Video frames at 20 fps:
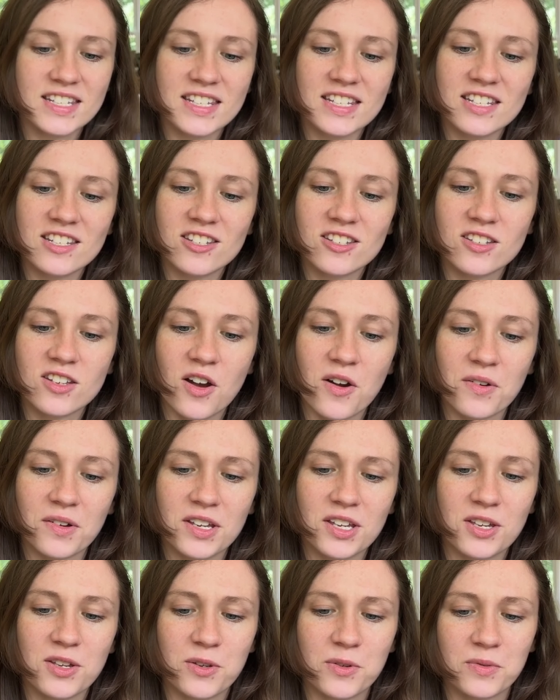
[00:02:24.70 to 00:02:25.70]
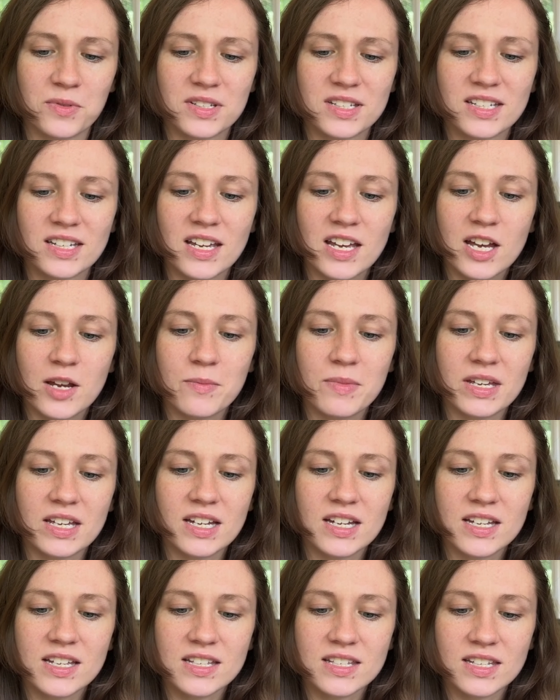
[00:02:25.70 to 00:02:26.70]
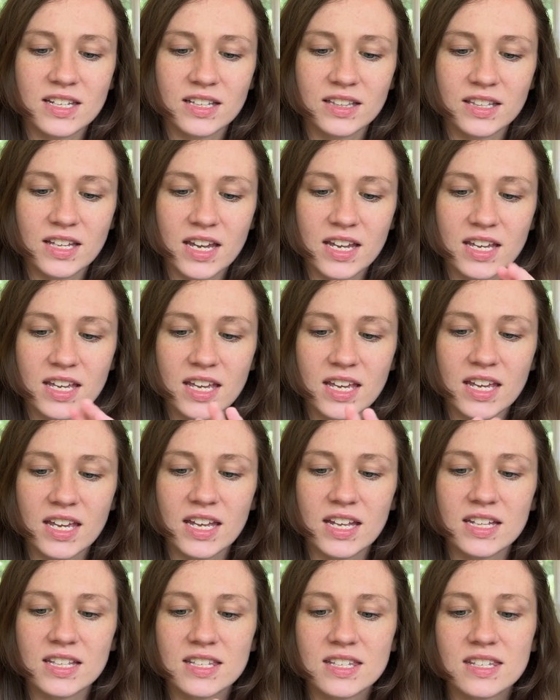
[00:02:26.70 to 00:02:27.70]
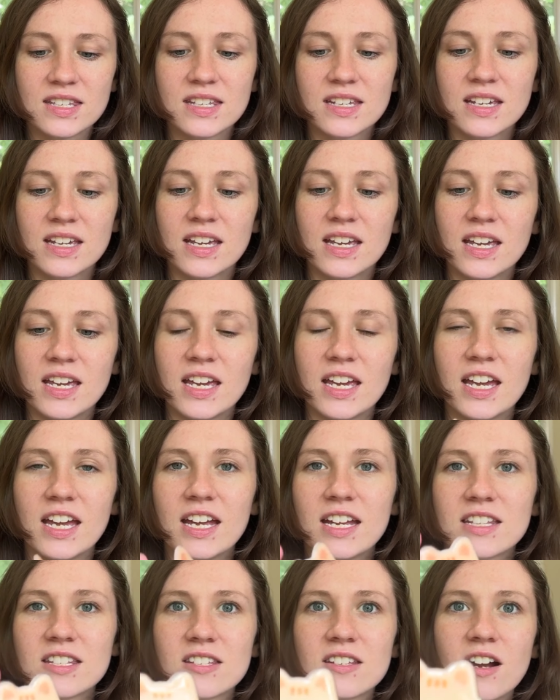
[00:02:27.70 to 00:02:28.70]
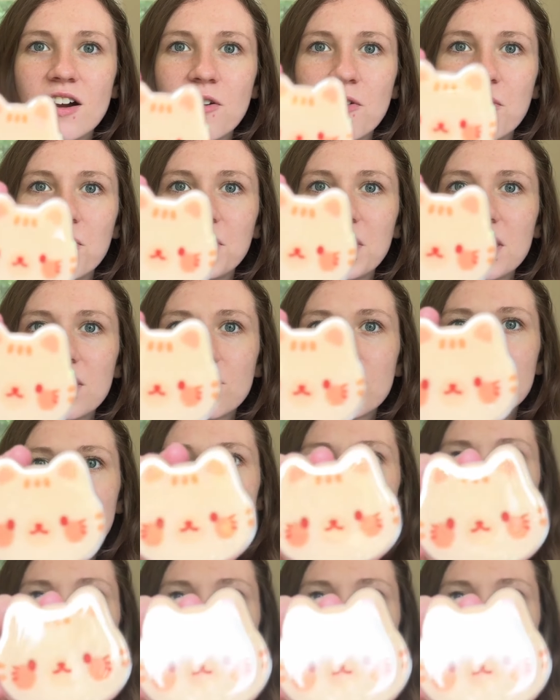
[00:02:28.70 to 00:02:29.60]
is so cute because it's not only the orange